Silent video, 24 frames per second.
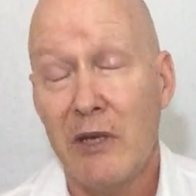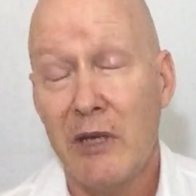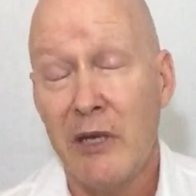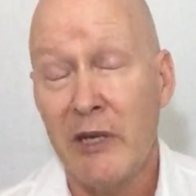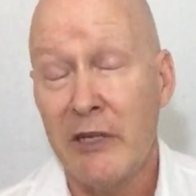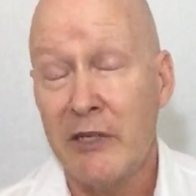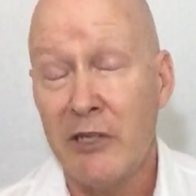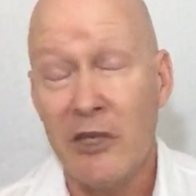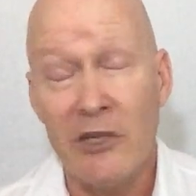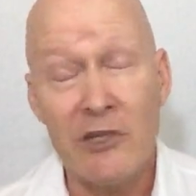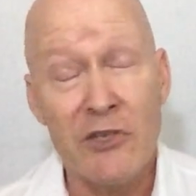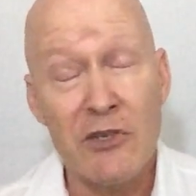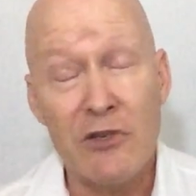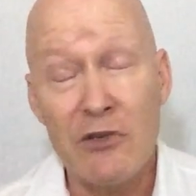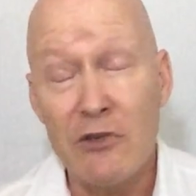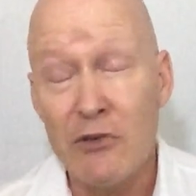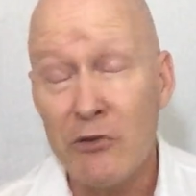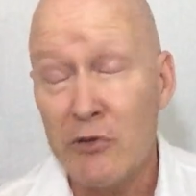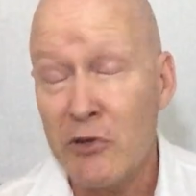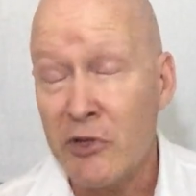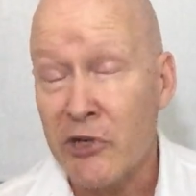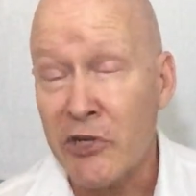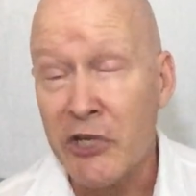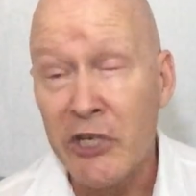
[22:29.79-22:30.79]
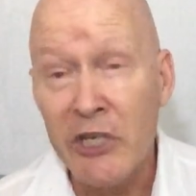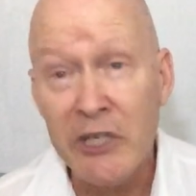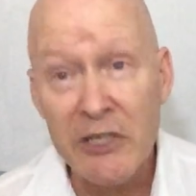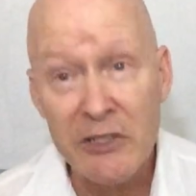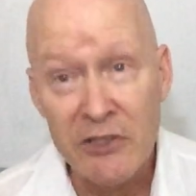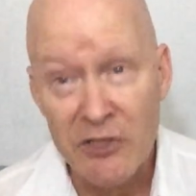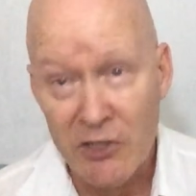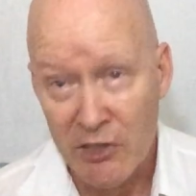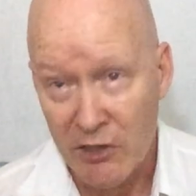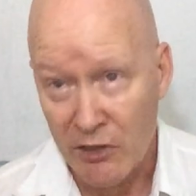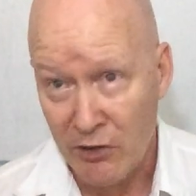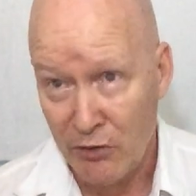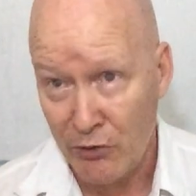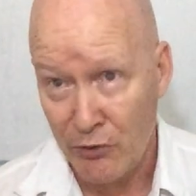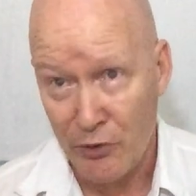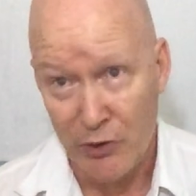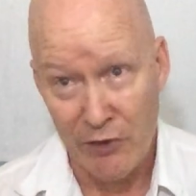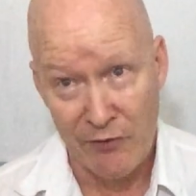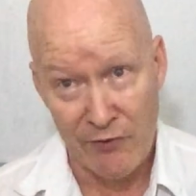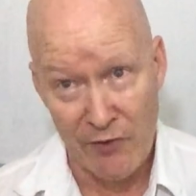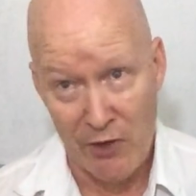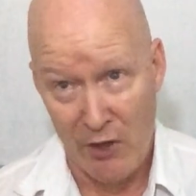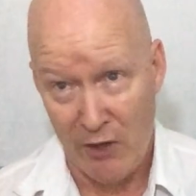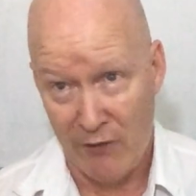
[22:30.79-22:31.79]
It doesn't do your kids any
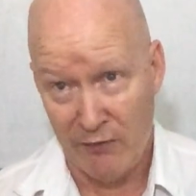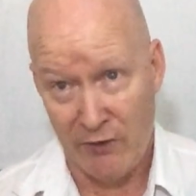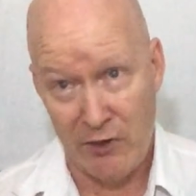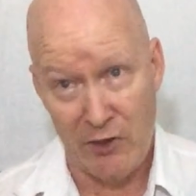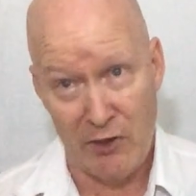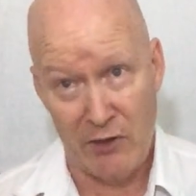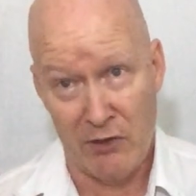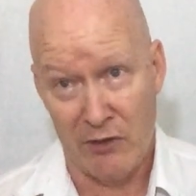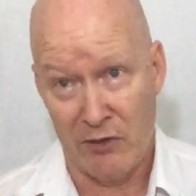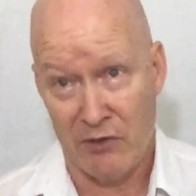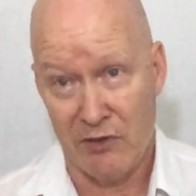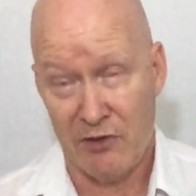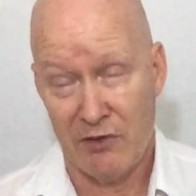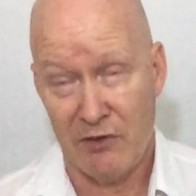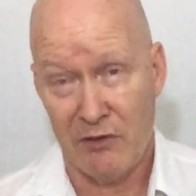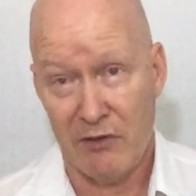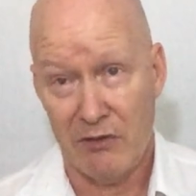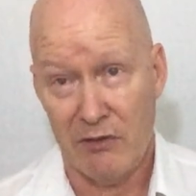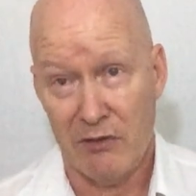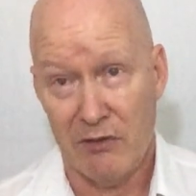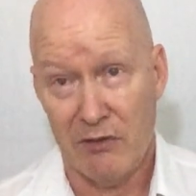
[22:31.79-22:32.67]
good if you have kids.